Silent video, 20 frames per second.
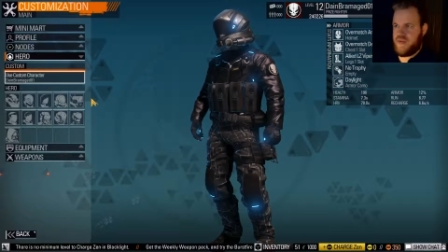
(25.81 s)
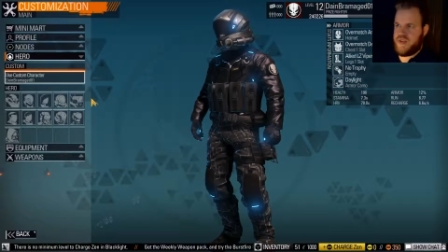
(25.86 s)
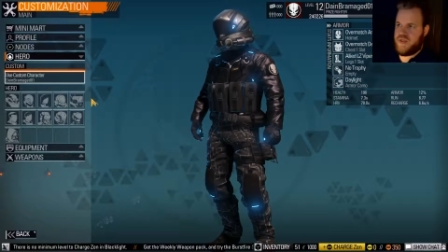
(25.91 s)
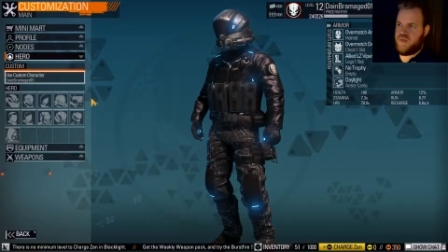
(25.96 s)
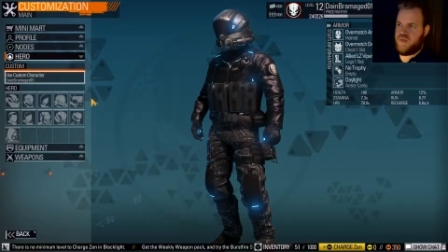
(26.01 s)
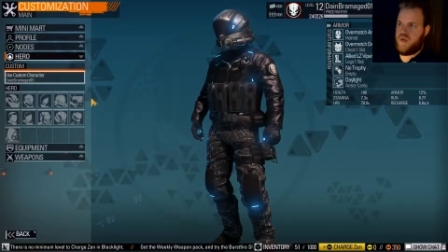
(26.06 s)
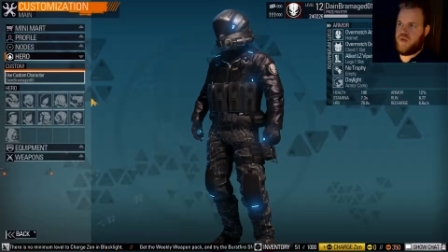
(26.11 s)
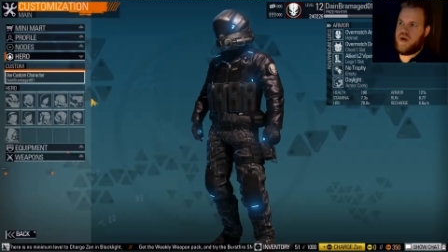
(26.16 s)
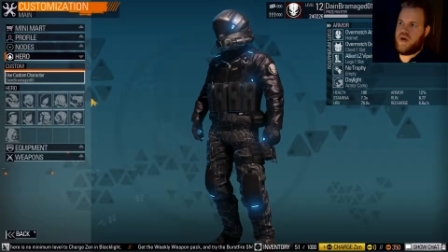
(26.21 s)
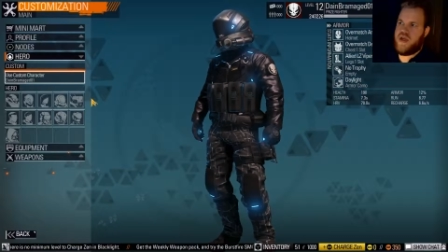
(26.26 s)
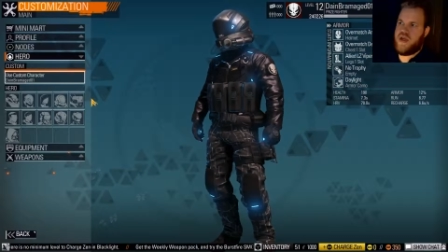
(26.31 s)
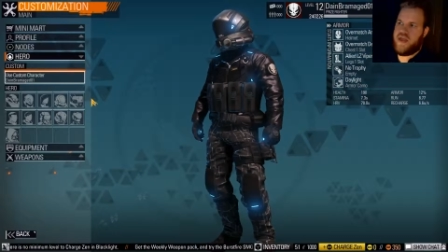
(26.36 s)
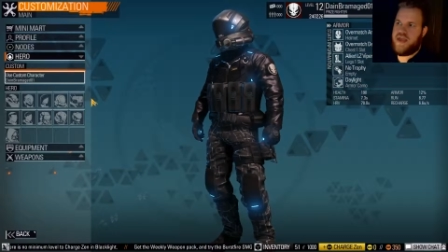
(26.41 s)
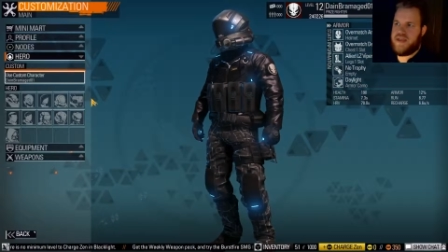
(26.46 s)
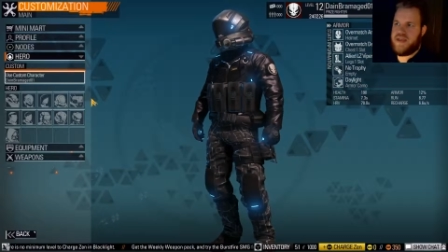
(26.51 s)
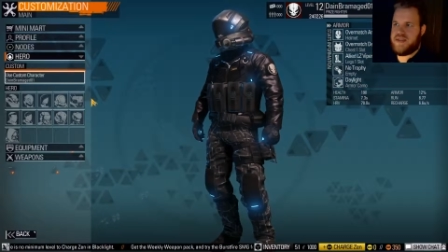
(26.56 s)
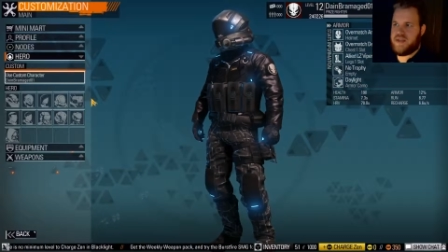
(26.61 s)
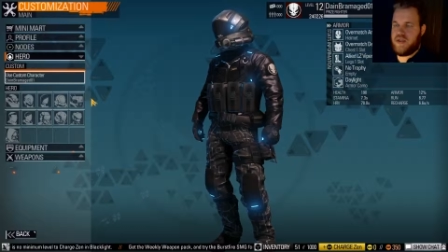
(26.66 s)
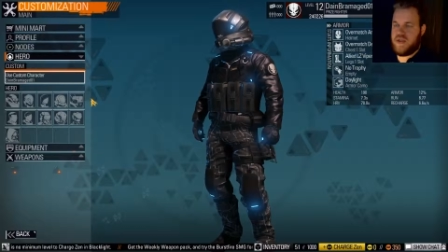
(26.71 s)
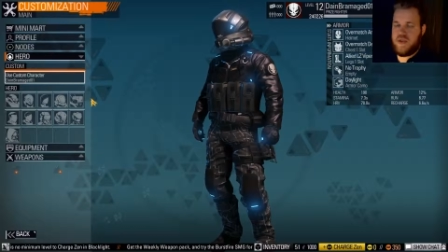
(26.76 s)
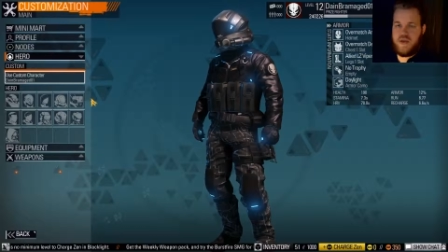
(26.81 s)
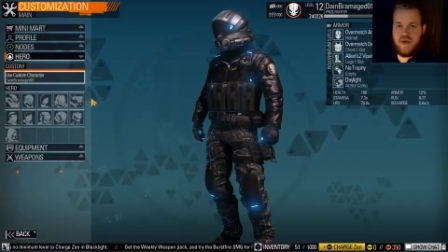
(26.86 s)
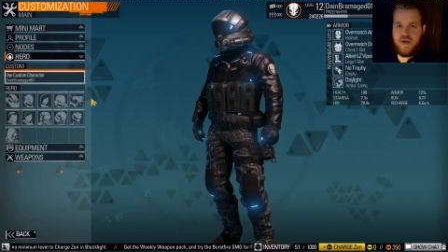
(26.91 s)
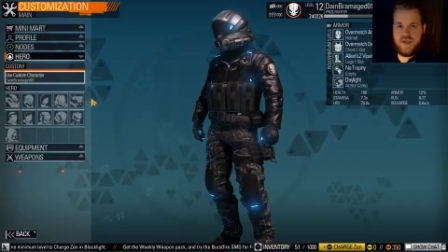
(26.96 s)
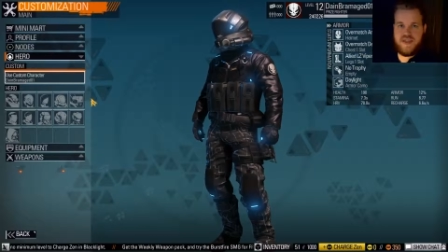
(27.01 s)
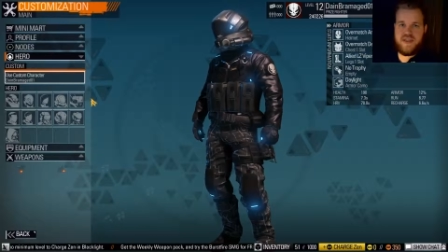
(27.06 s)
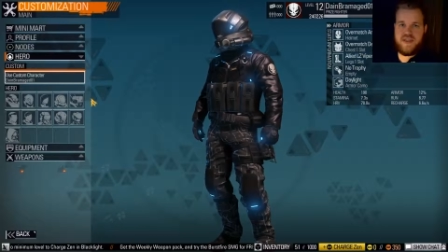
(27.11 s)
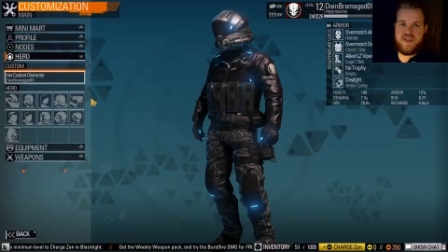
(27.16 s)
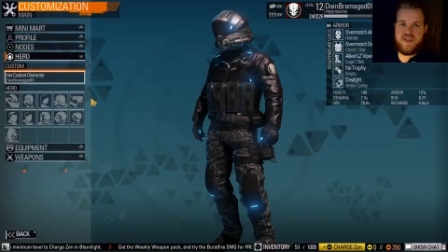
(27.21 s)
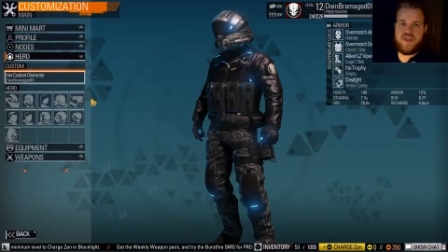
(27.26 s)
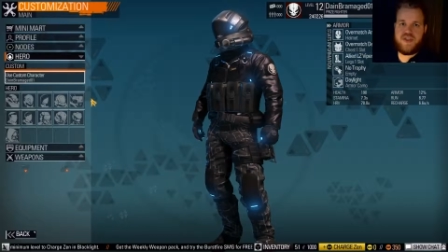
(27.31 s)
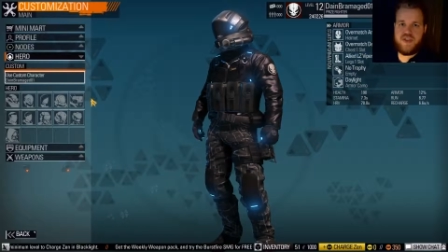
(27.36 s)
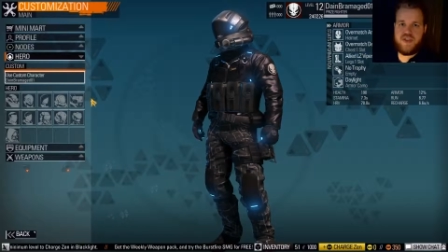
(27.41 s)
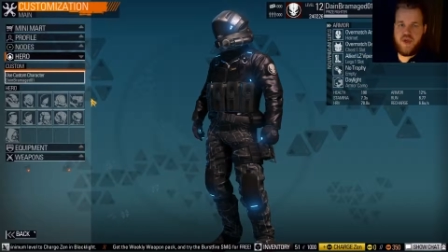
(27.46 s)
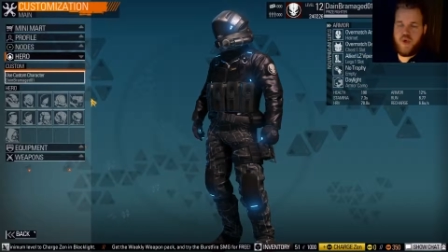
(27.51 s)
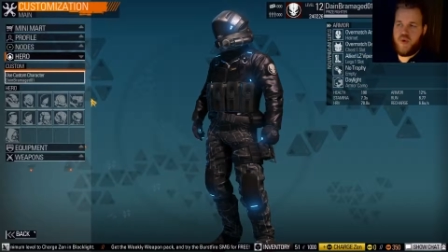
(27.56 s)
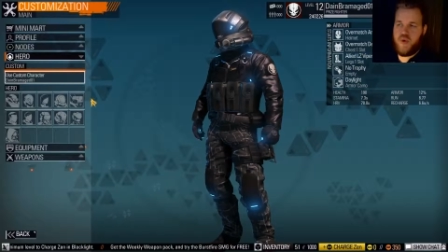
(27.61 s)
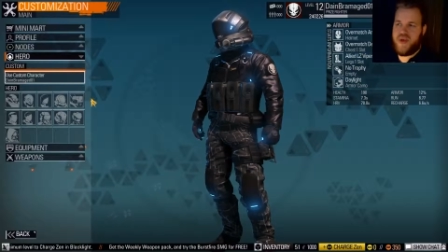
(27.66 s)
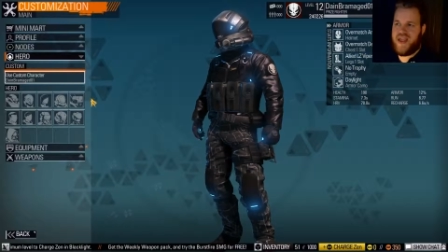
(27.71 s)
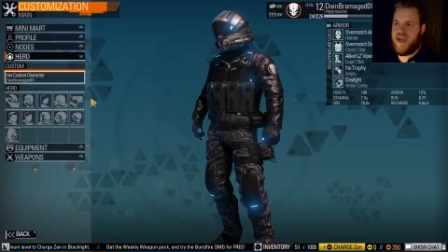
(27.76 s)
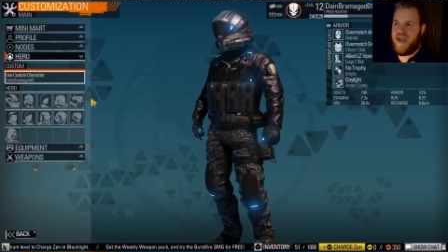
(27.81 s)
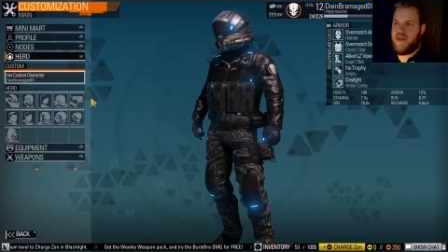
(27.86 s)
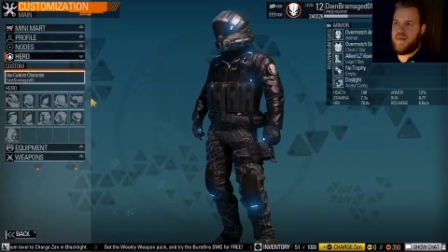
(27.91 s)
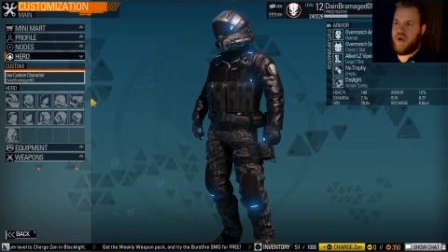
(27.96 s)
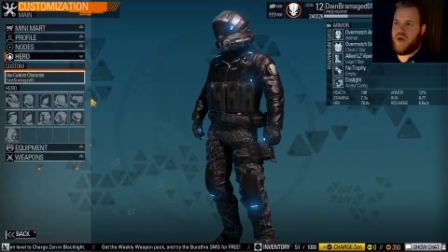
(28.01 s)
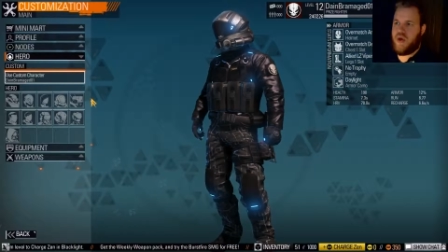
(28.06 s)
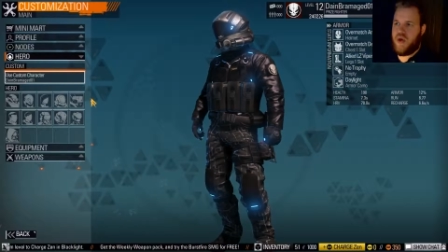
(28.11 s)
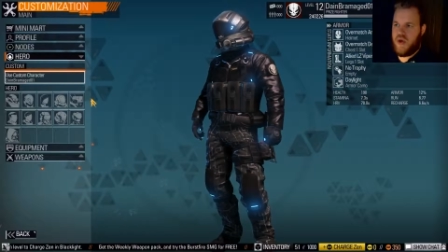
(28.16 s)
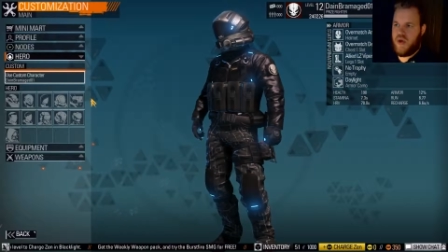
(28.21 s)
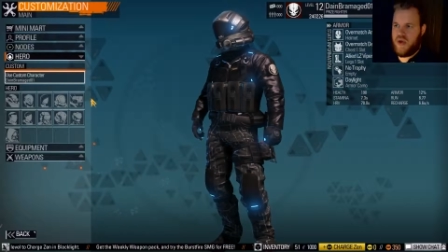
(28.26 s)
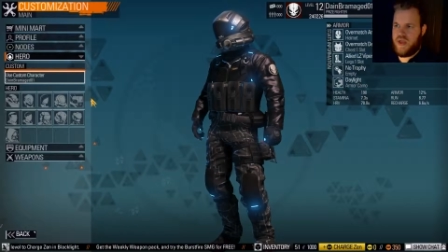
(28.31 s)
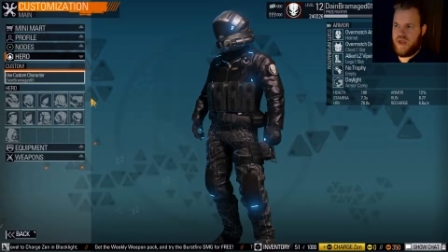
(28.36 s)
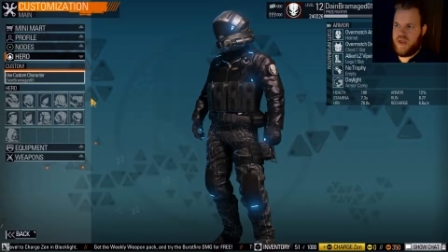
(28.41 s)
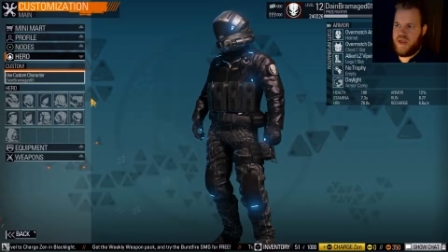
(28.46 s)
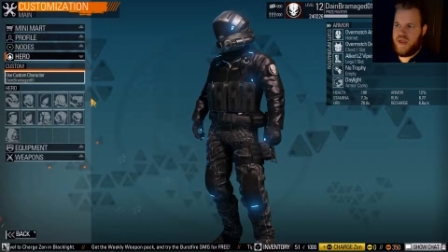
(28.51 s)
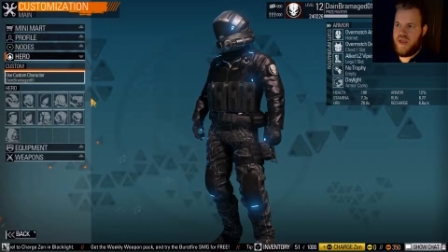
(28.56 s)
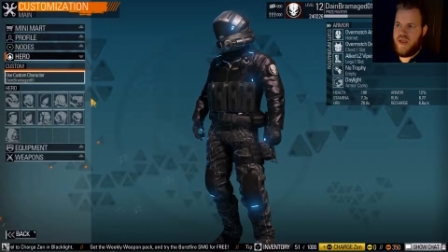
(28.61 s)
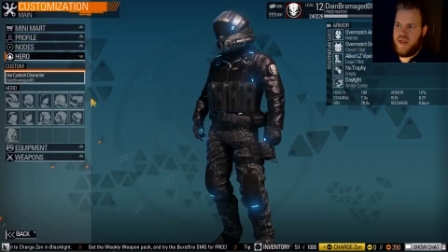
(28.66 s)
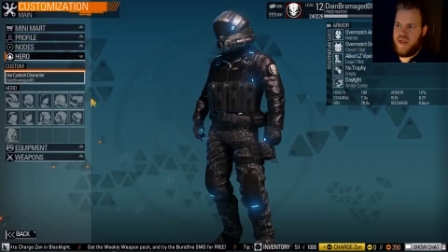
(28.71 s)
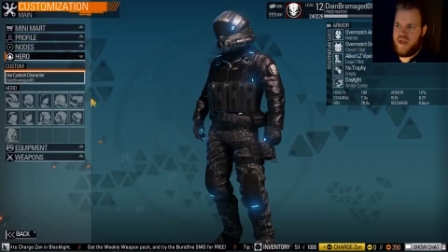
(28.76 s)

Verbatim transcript: which is why it looks so damn good,